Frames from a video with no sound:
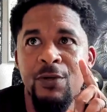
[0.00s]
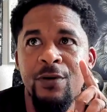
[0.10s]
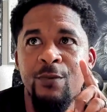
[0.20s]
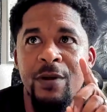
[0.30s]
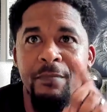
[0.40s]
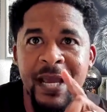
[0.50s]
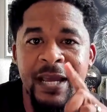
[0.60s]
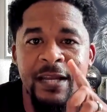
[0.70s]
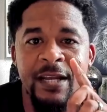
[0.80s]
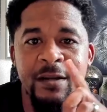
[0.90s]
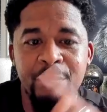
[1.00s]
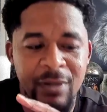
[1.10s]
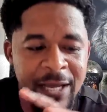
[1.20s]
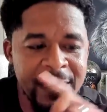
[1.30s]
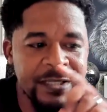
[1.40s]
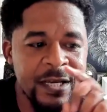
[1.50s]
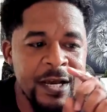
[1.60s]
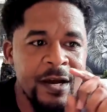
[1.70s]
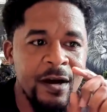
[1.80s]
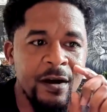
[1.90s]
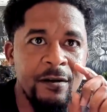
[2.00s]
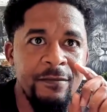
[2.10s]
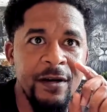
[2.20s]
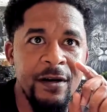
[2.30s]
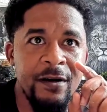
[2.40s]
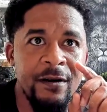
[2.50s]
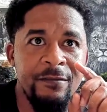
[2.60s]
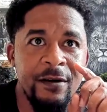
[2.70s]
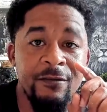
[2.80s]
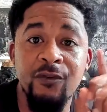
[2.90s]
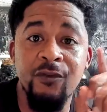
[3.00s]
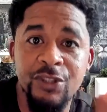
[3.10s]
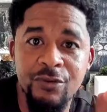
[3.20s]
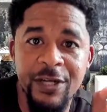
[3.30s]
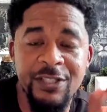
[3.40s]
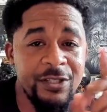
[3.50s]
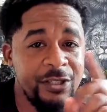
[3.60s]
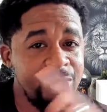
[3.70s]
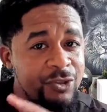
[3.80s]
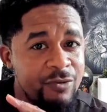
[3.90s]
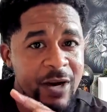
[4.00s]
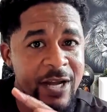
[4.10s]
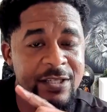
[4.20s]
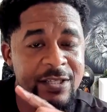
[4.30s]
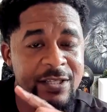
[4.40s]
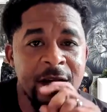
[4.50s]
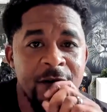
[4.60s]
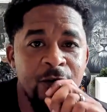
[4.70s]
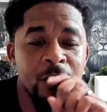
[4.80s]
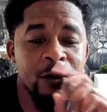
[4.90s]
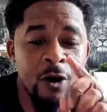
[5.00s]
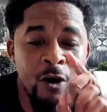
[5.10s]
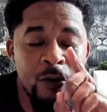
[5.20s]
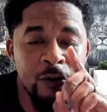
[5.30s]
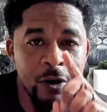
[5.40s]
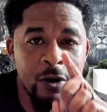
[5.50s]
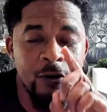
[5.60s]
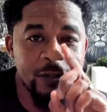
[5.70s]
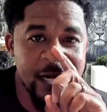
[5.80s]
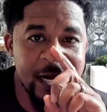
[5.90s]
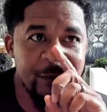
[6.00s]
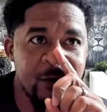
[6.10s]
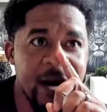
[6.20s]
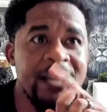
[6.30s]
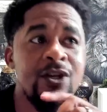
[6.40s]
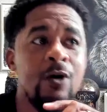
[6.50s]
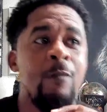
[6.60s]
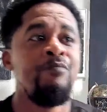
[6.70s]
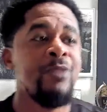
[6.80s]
You can remain in a place of frustration and stress for a long, long time. All right. So